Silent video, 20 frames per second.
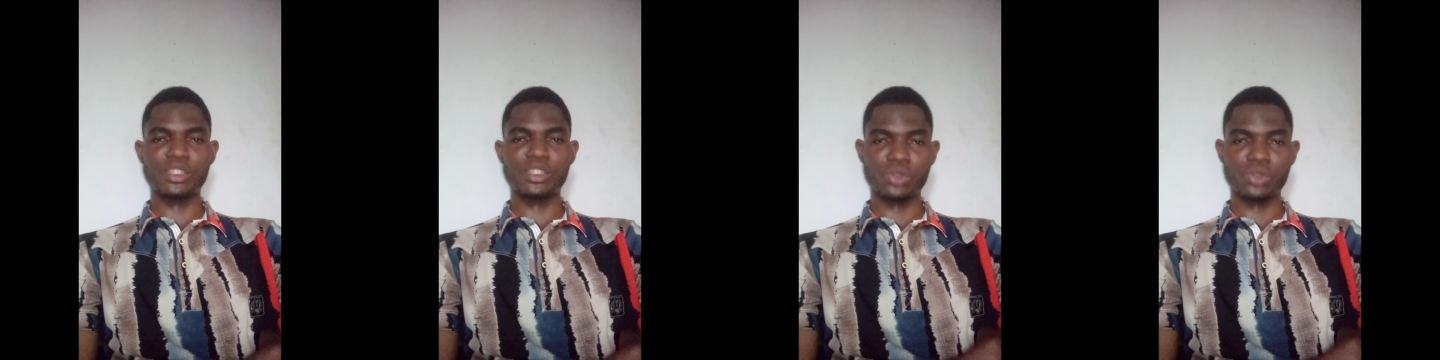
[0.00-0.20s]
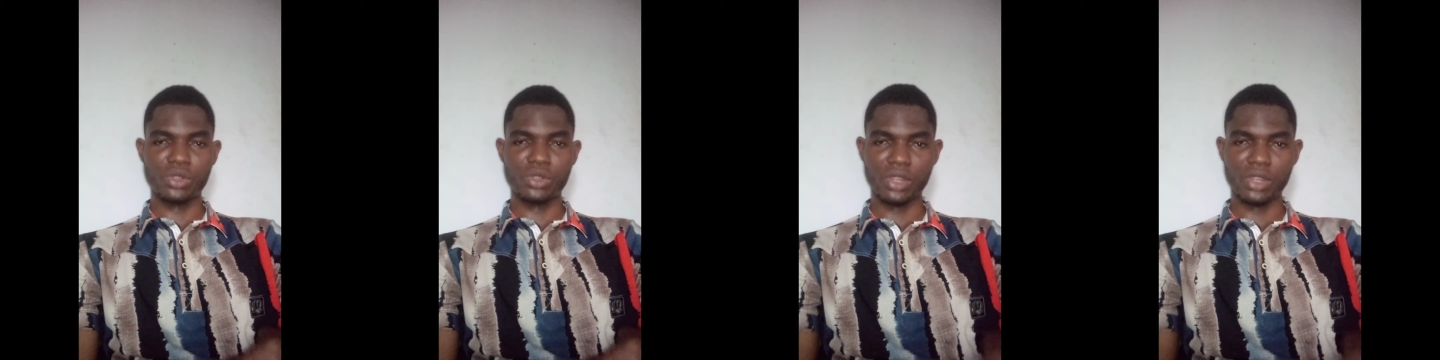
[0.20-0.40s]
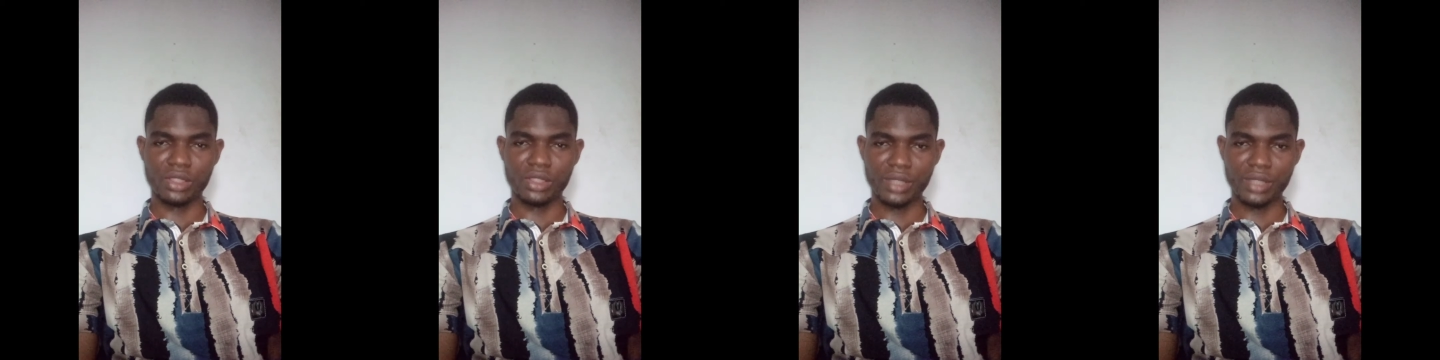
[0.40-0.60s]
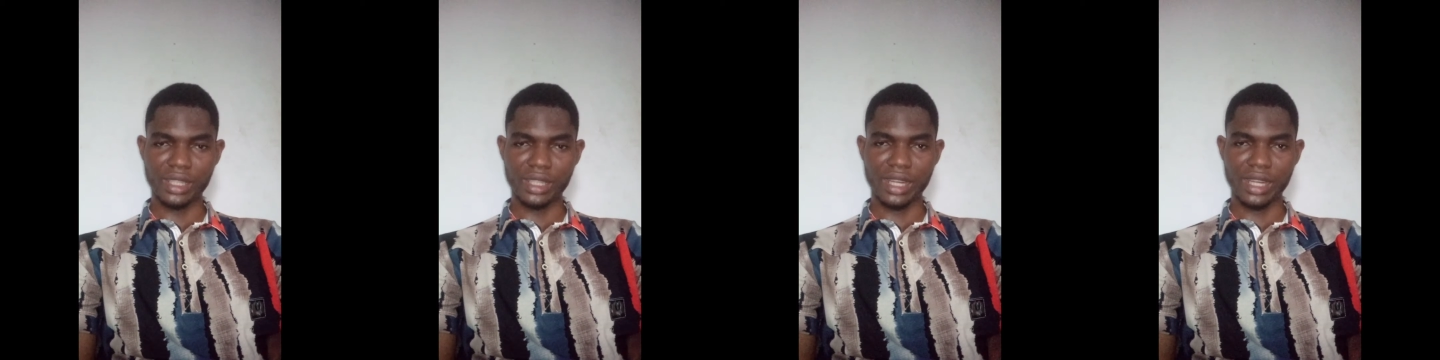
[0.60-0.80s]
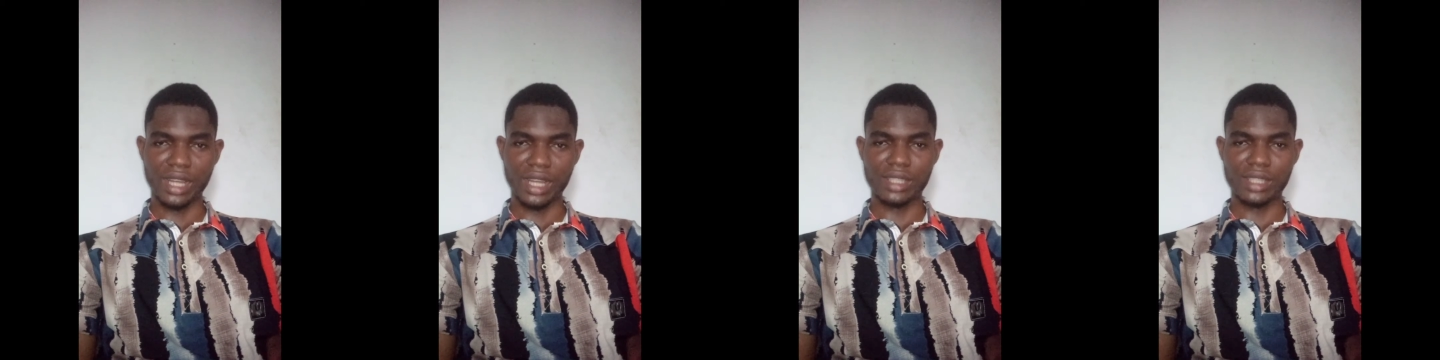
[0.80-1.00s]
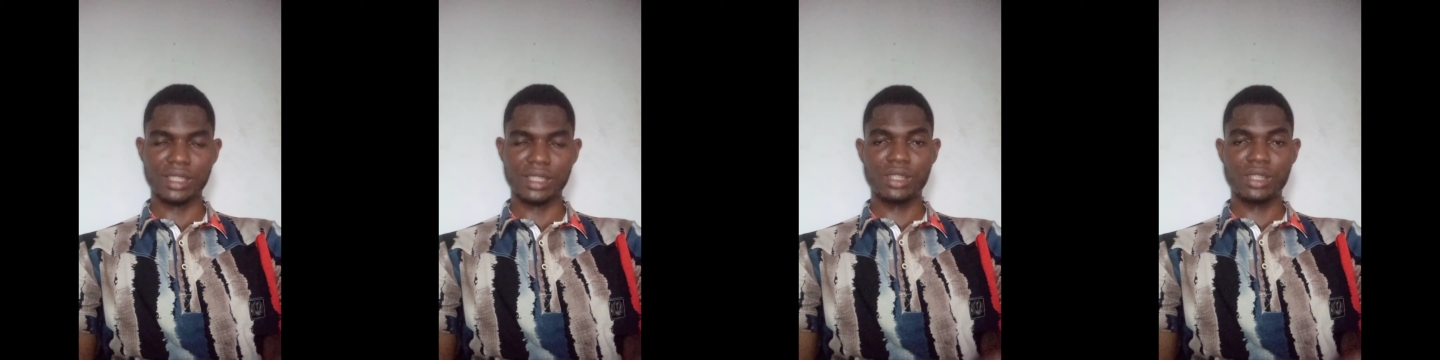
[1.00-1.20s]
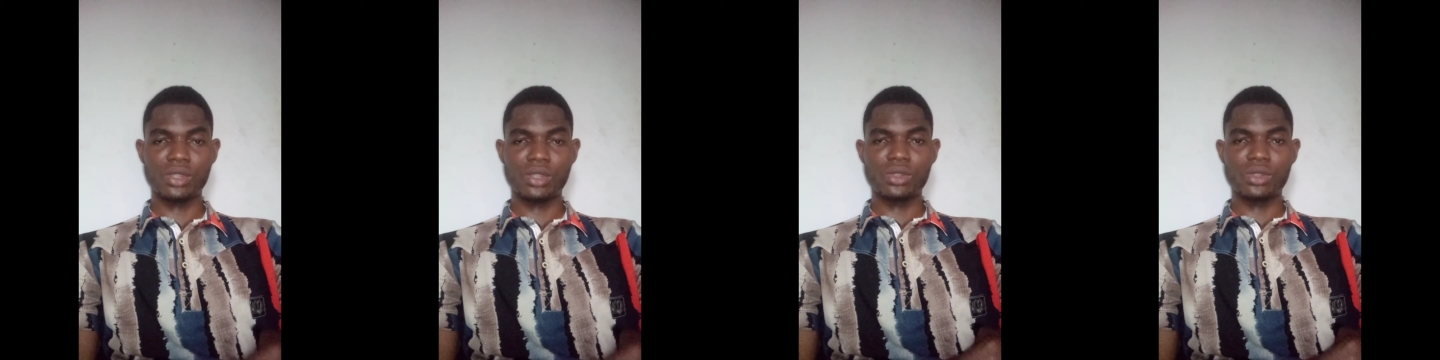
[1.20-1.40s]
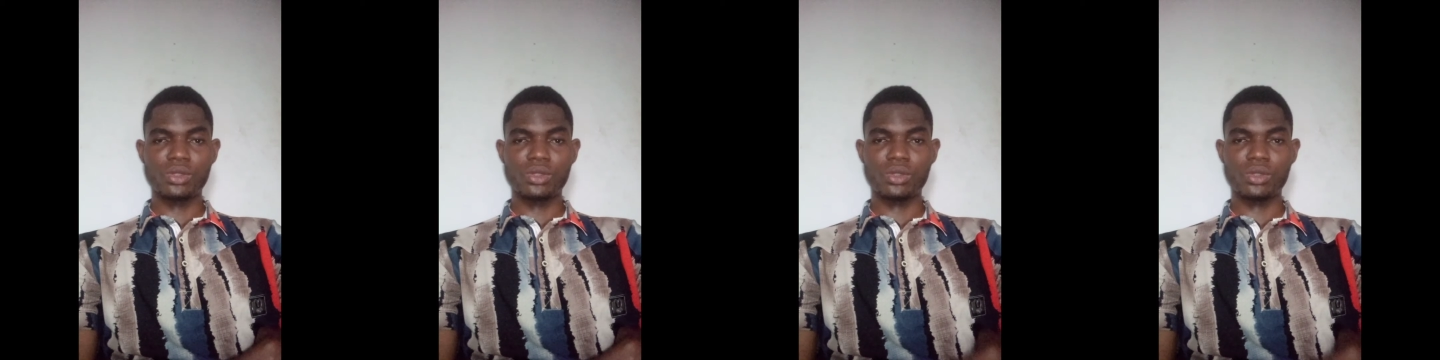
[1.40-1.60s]
introductory class
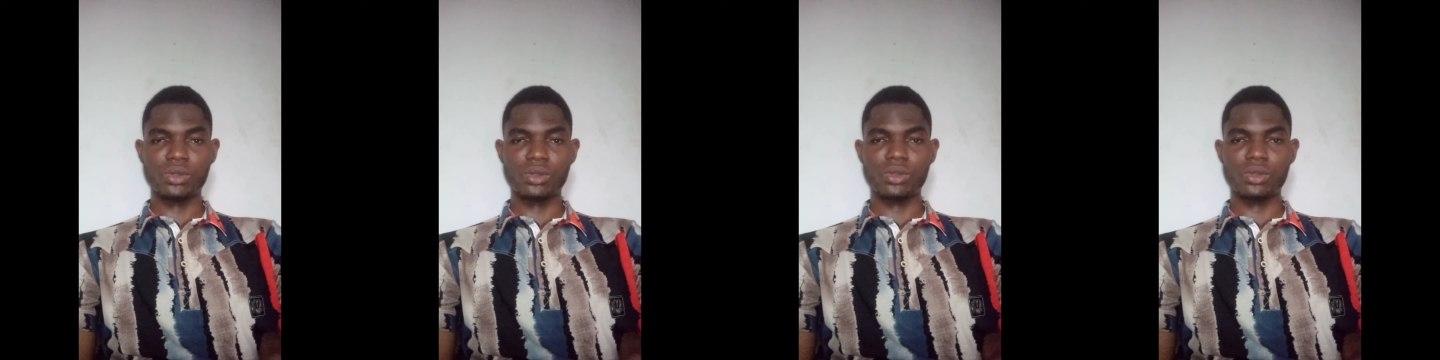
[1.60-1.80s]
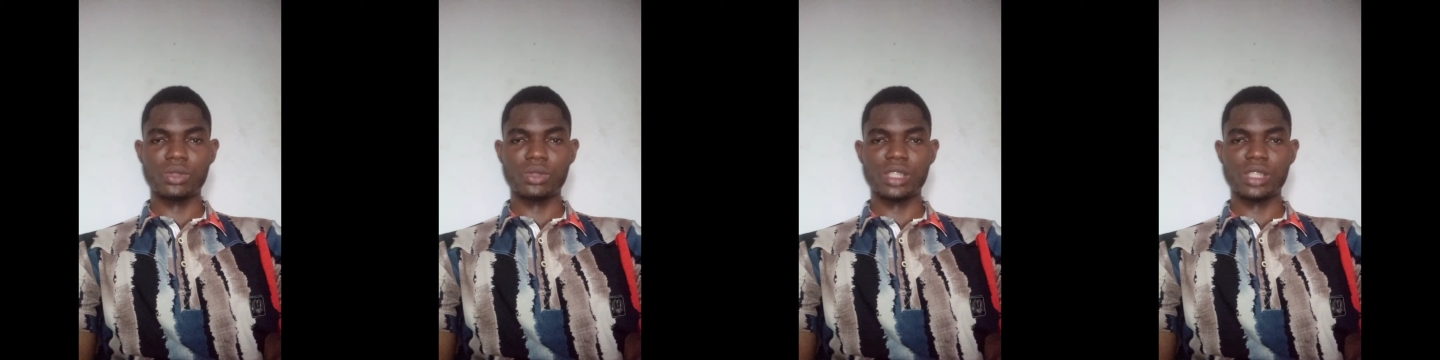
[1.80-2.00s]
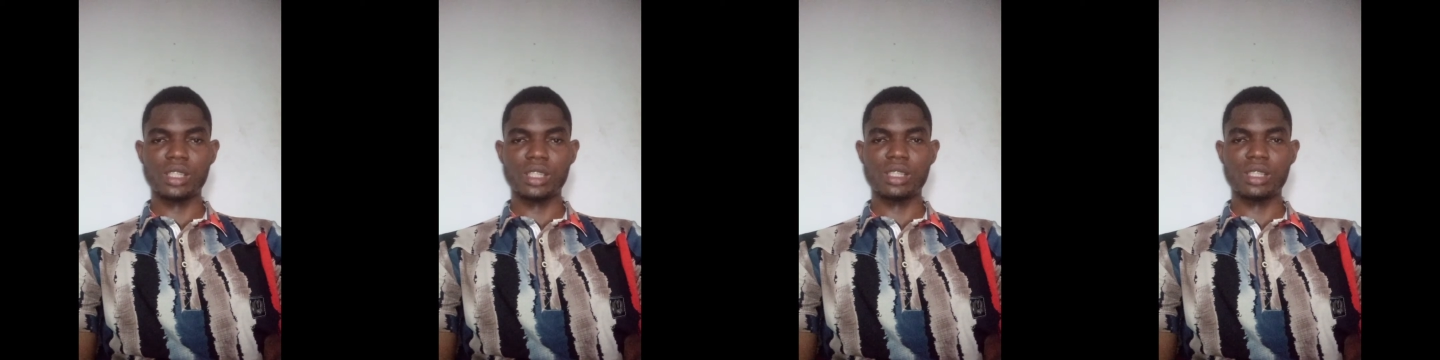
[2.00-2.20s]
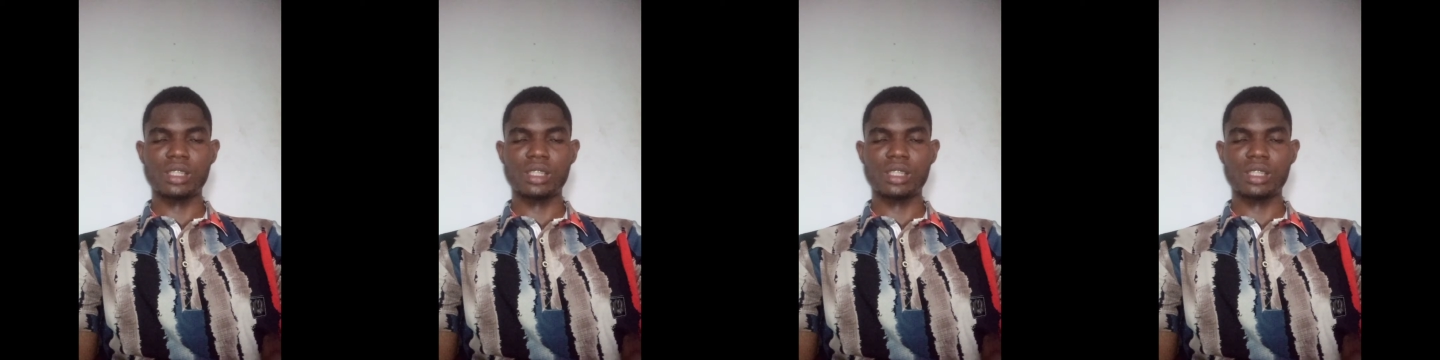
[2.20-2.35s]
to the